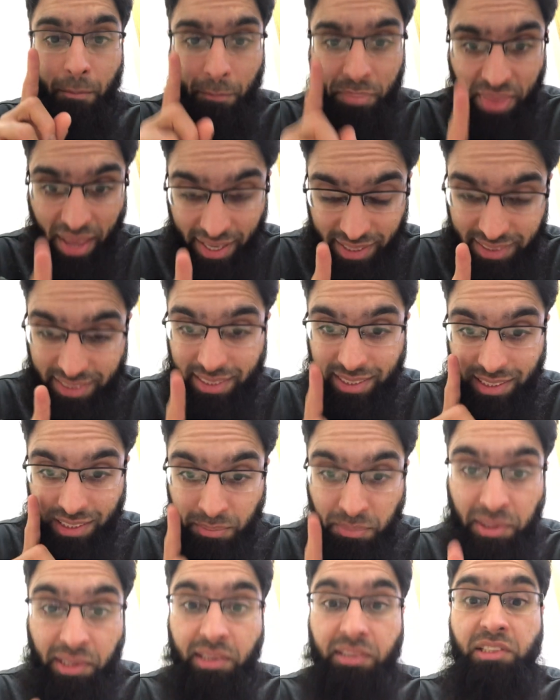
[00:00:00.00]
That is
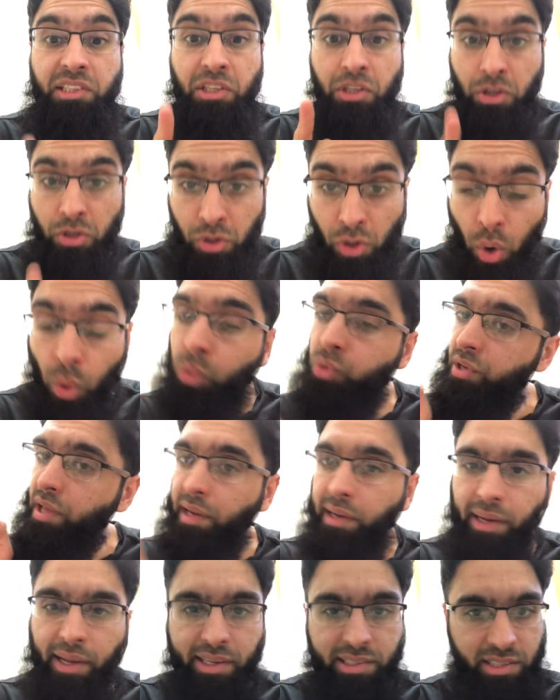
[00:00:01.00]
because he knows
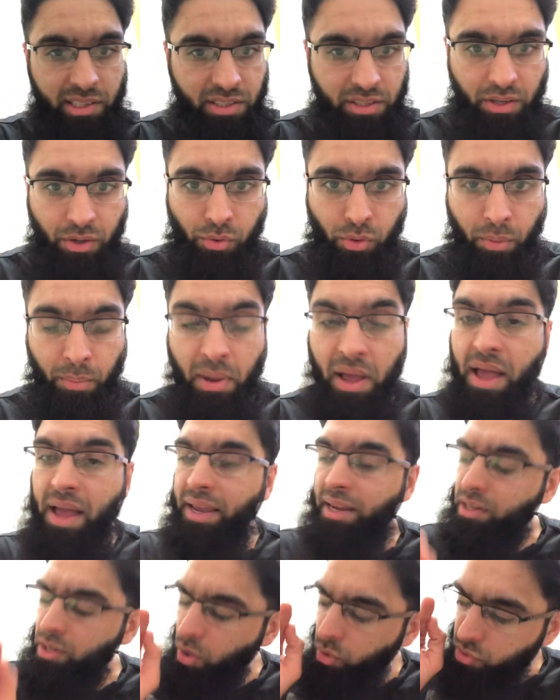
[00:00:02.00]
Allah is listening to him.
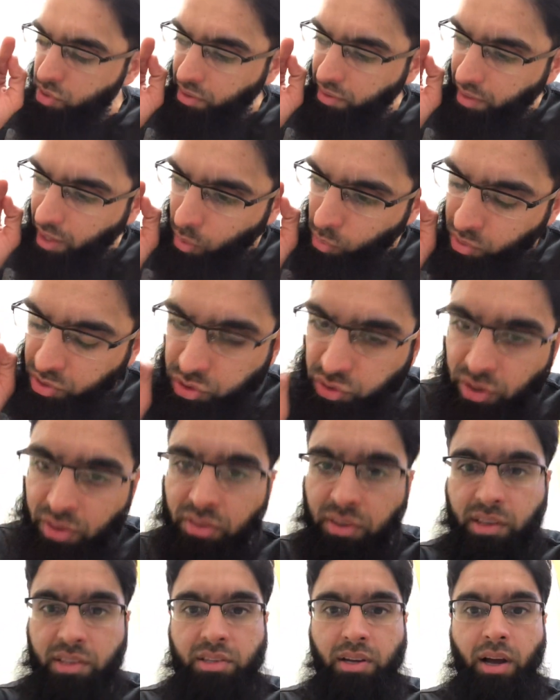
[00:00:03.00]
He knows Allah will
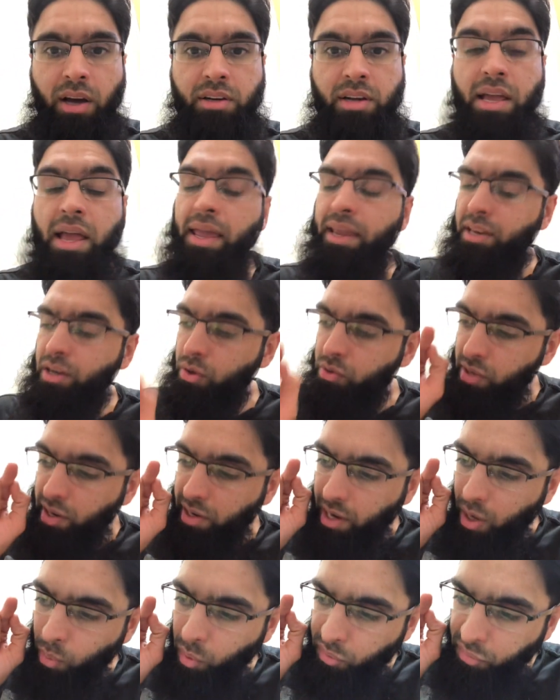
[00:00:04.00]
strengthen his heart. He knows
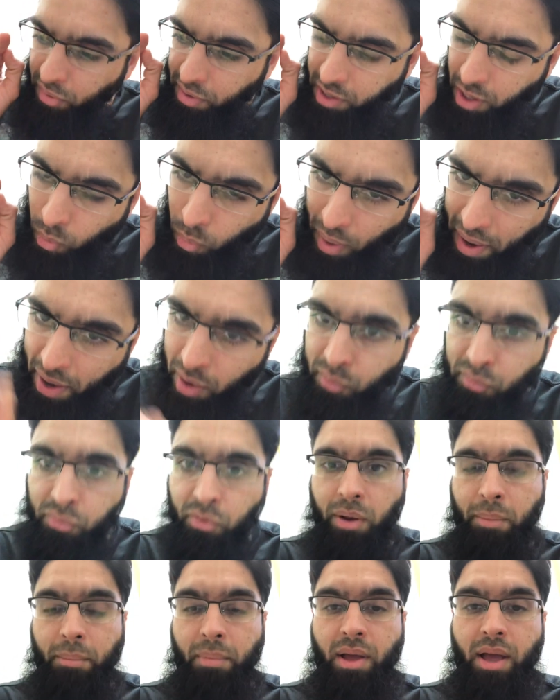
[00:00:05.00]
Allah will find a way out for
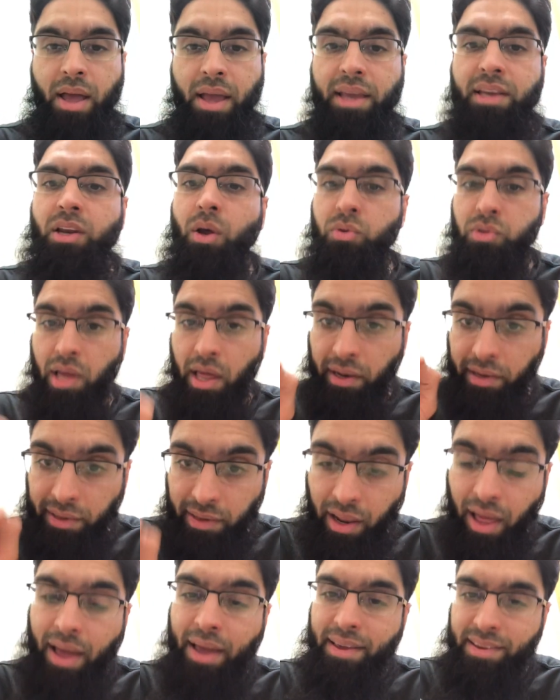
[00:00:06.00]
him. He knows
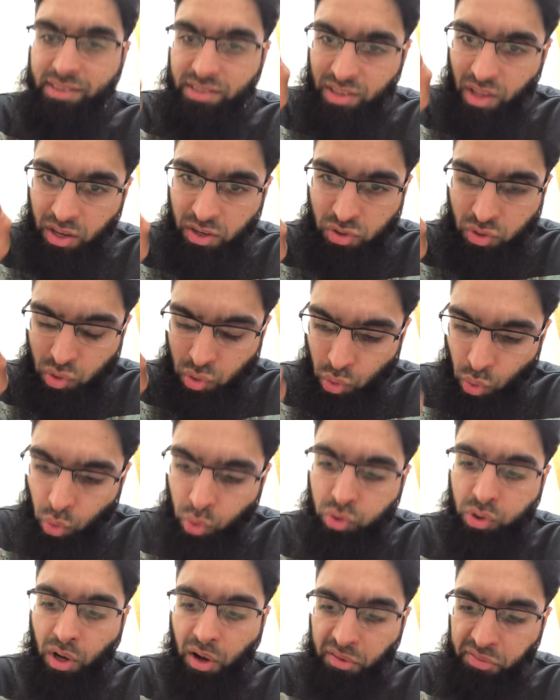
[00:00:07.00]
Allah is the
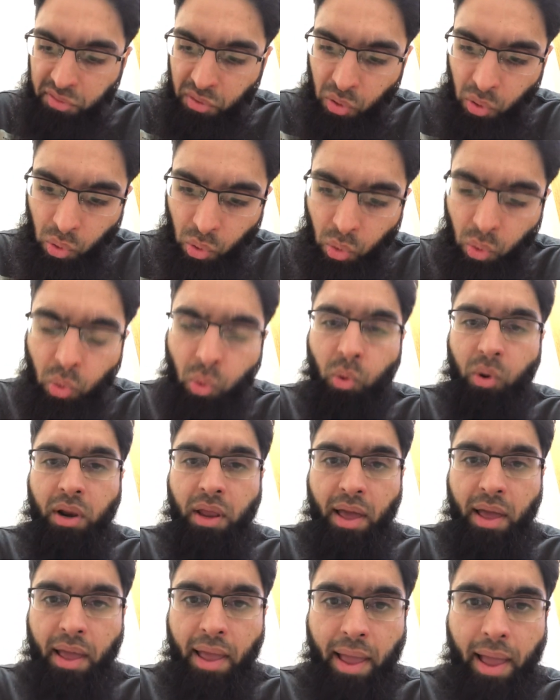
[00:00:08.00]
source of all
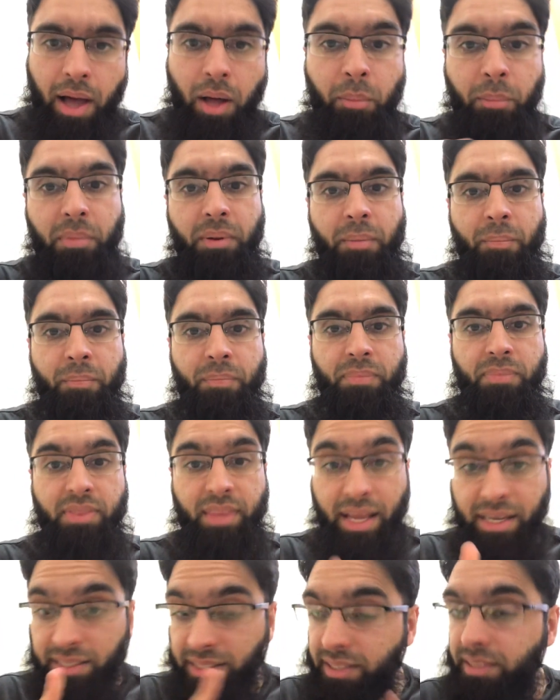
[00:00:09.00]
help.
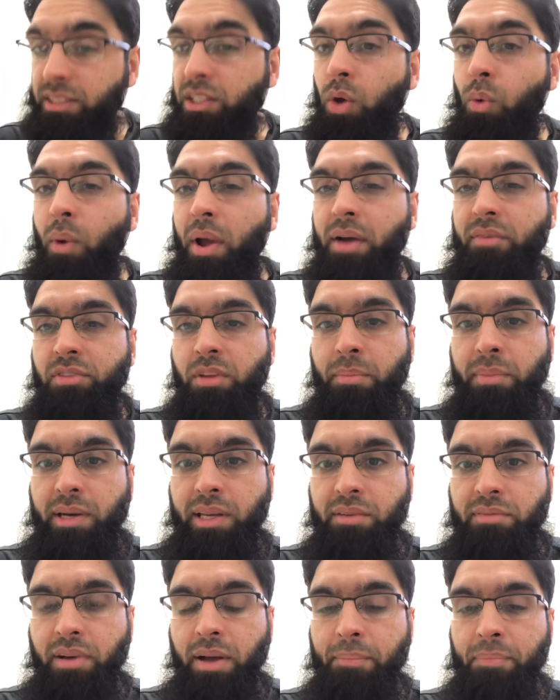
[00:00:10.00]
That is the way of the
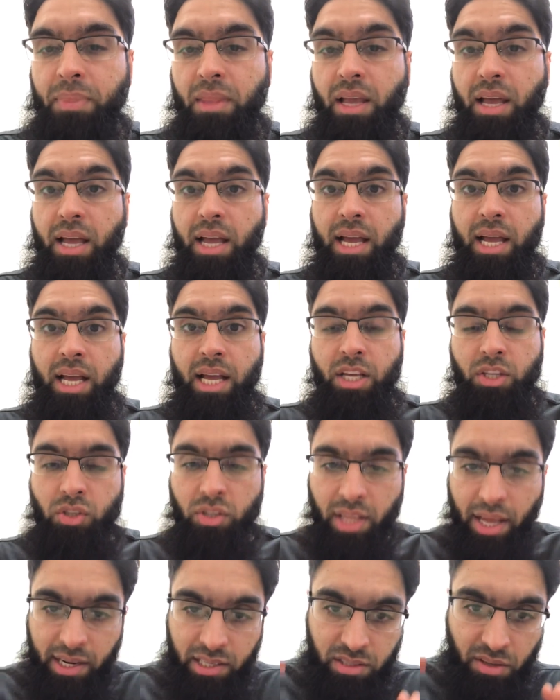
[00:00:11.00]
believer. So
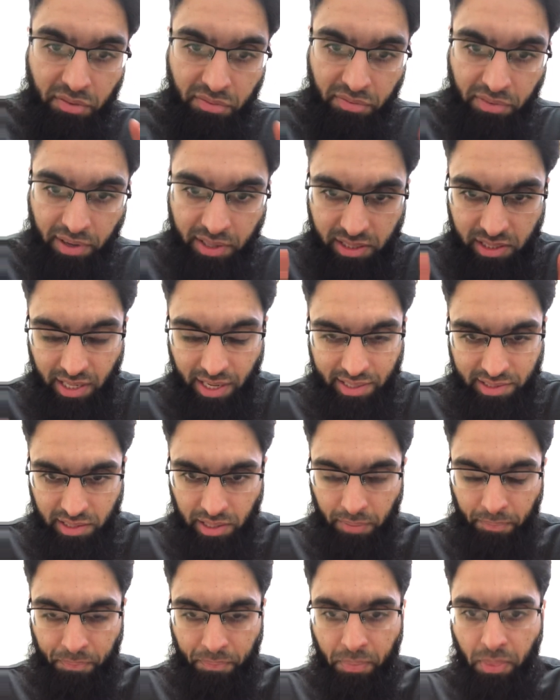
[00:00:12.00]
that is the first
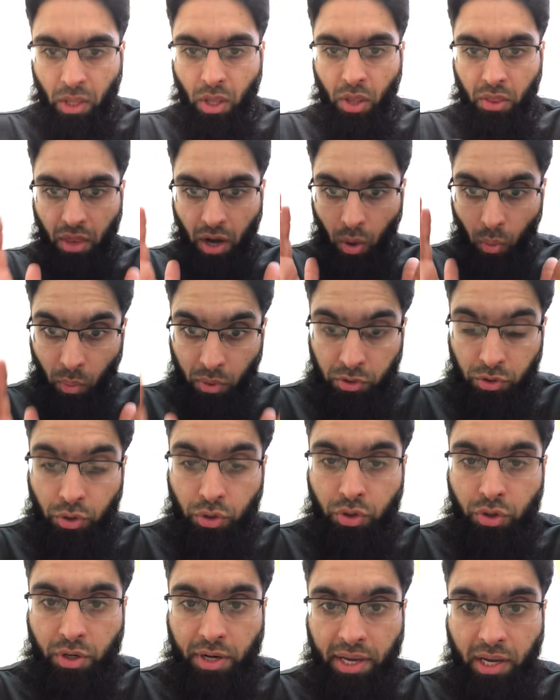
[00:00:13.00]
lesson that I want you
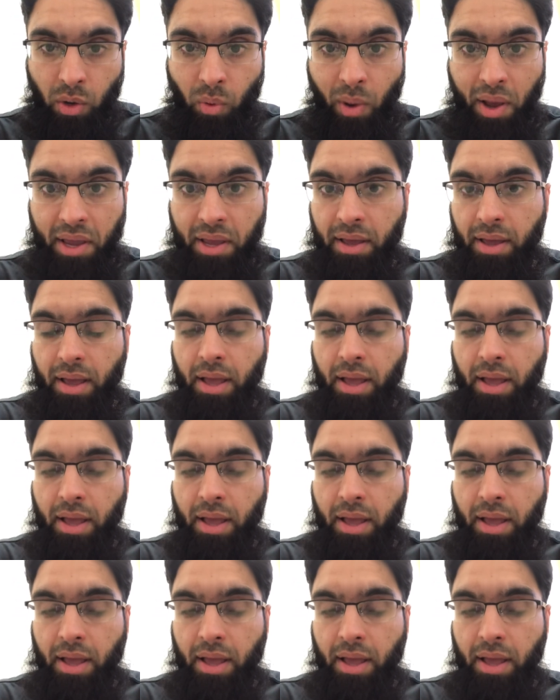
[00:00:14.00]
to take away.